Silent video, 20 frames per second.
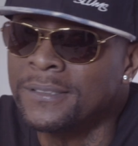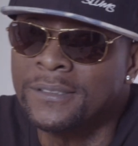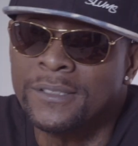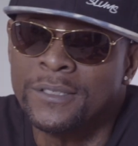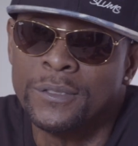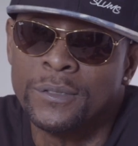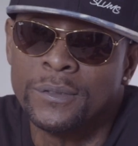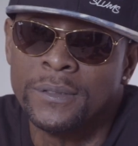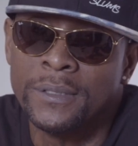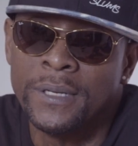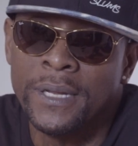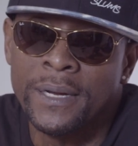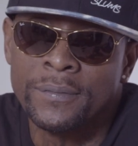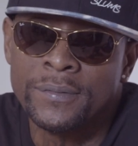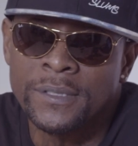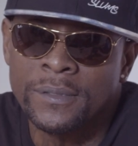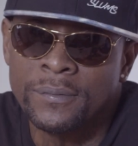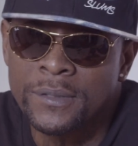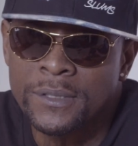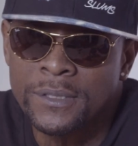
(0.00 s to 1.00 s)
still
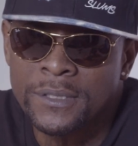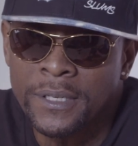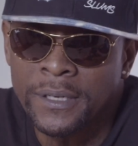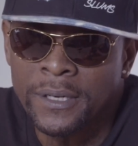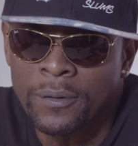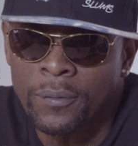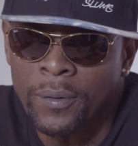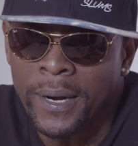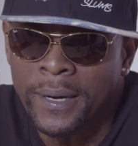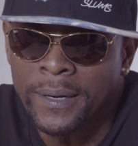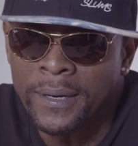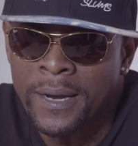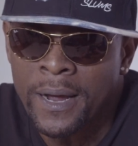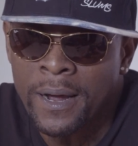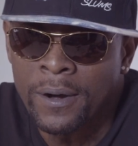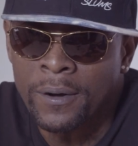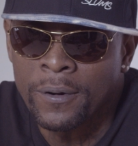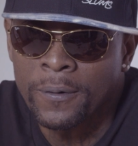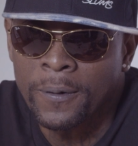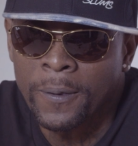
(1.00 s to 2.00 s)
lives in Virginia right
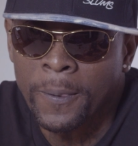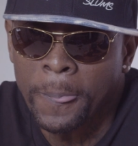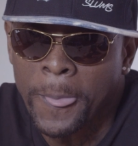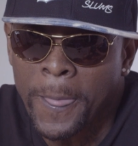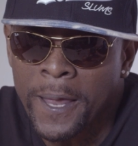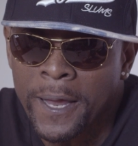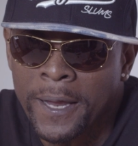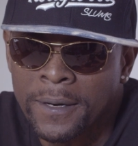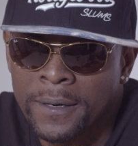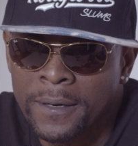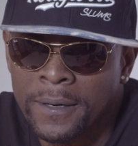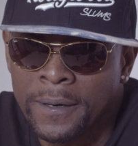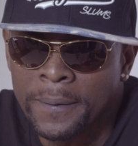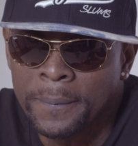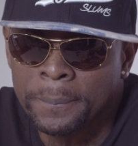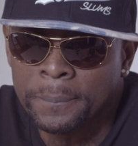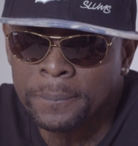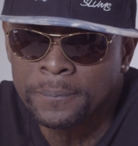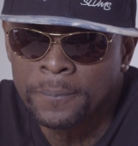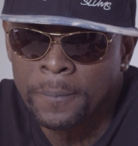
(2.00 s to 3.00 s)
now, and
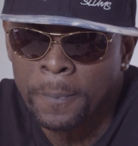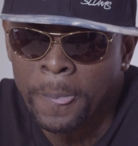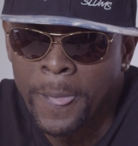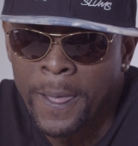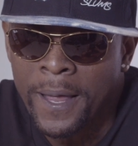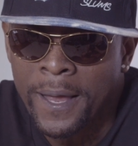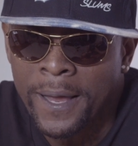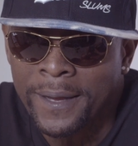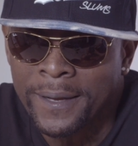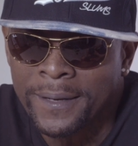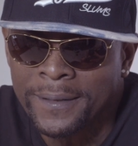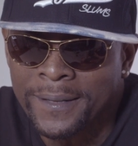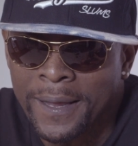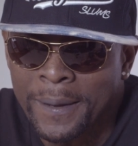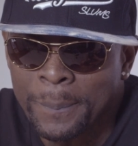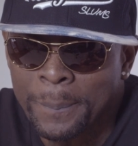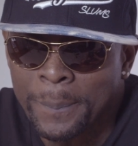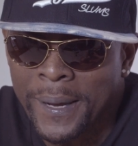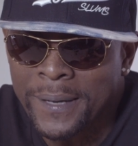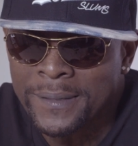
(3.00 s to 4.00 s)
um,
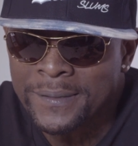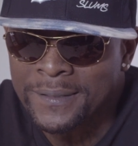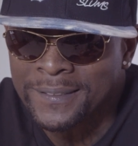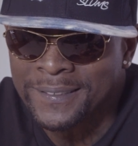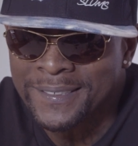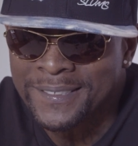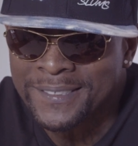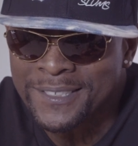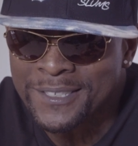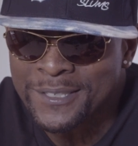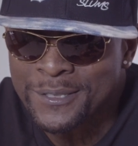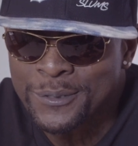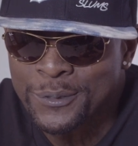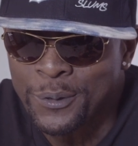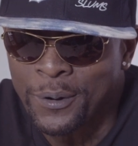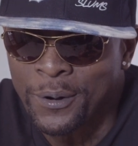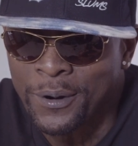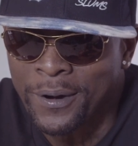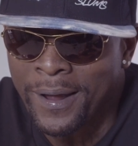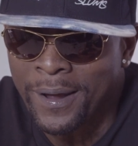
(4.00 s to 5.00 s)
they basically just
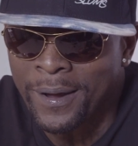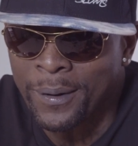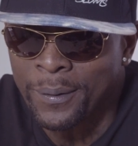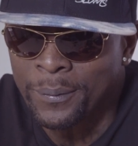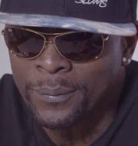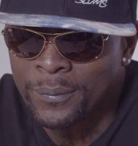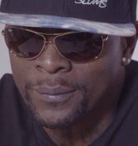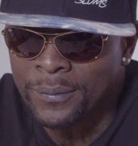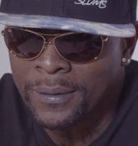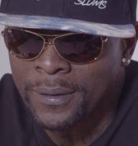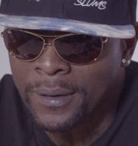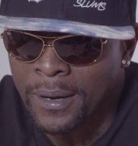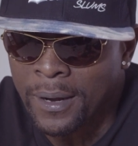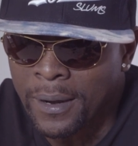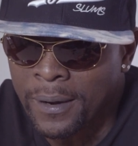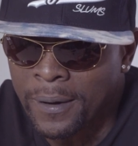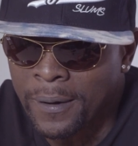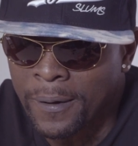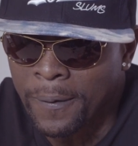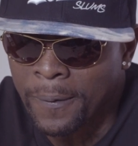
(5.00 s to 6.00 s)
tore down
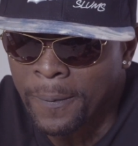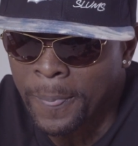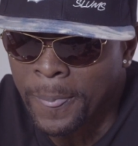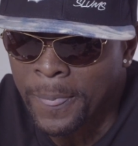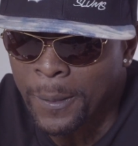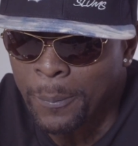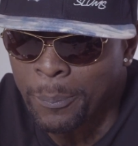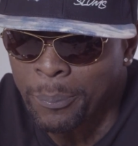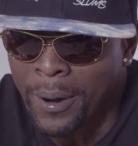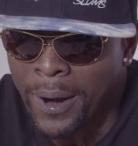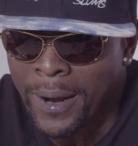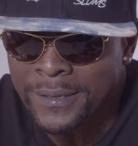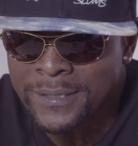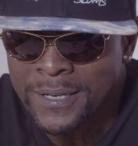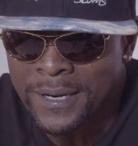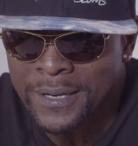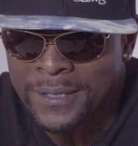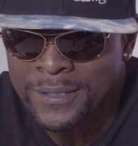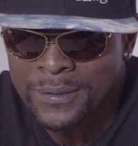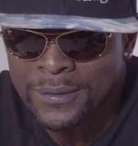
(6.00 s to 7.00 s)
uh, the
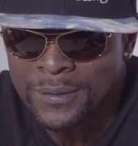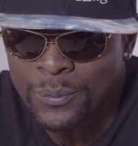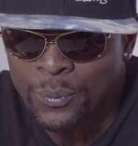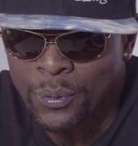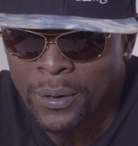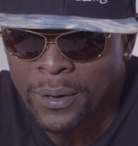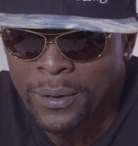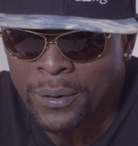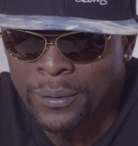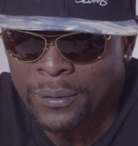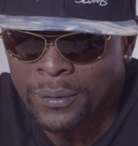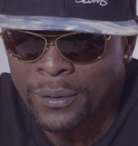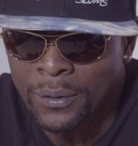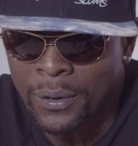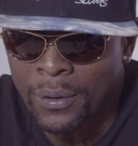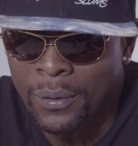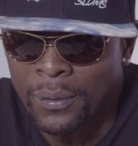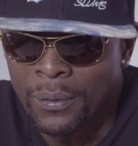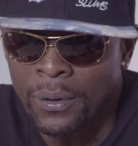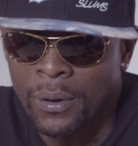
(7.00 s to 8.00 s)
projects where you
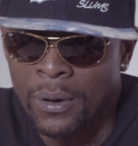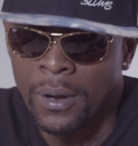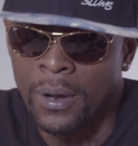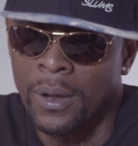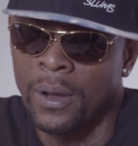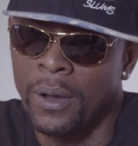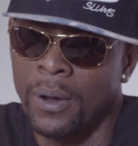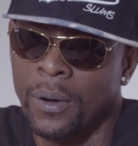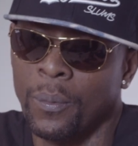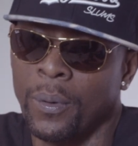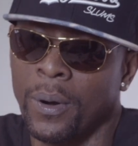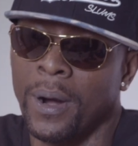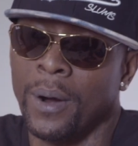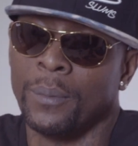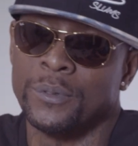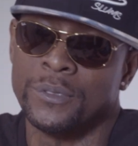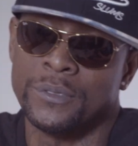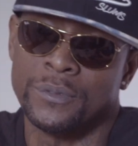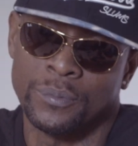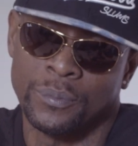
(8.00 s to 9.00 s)
know where I
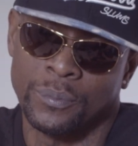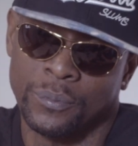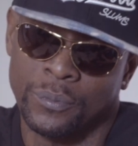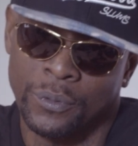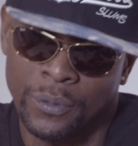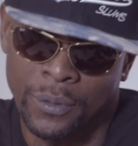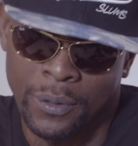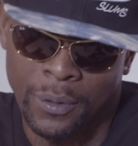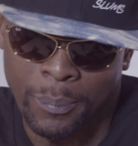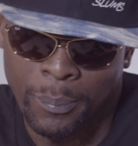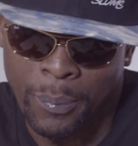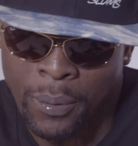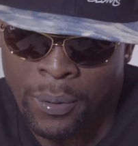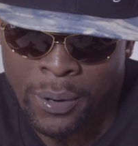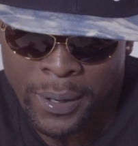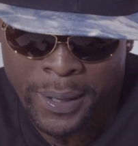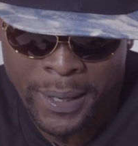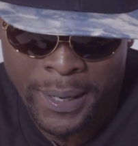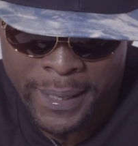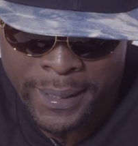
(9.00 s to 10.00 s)
was you know
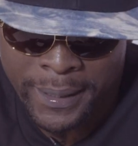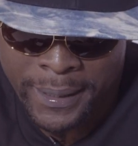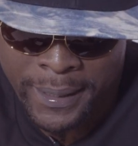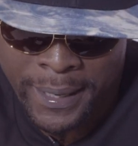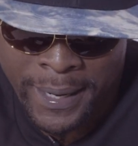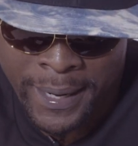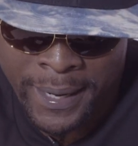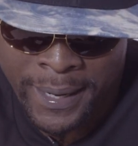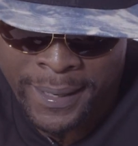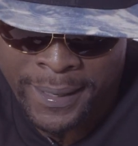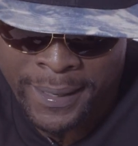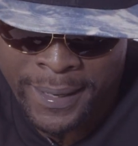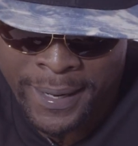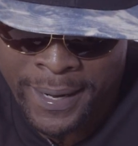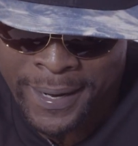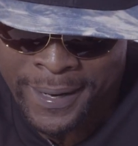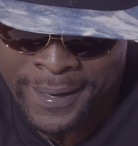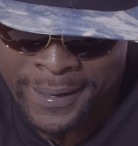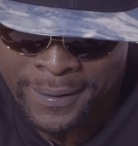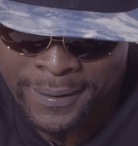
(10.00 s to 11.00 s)
born at, mm. and,
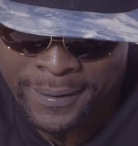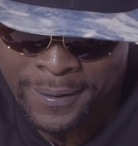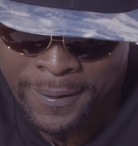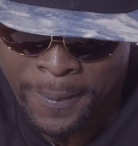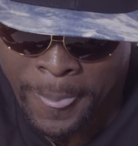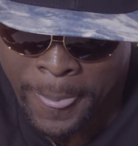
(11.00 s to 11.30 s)
and,